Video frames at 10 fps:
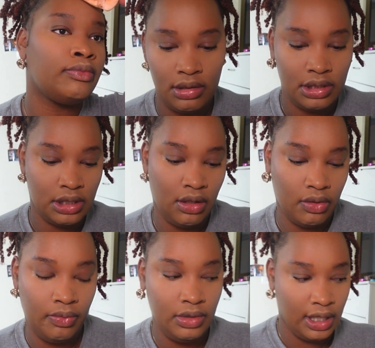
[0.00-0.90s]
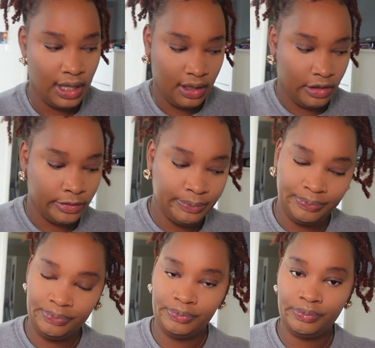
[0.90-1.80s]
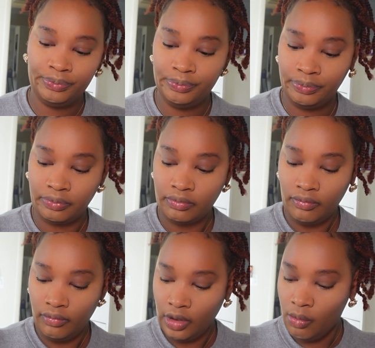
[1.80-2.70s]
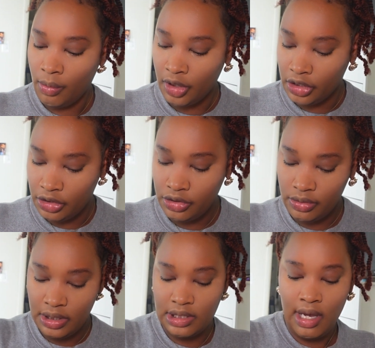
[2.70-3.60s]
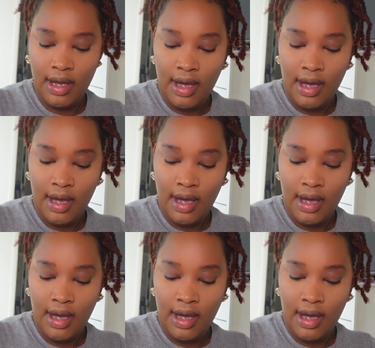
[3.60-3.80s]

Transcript: So now what we're gonna do is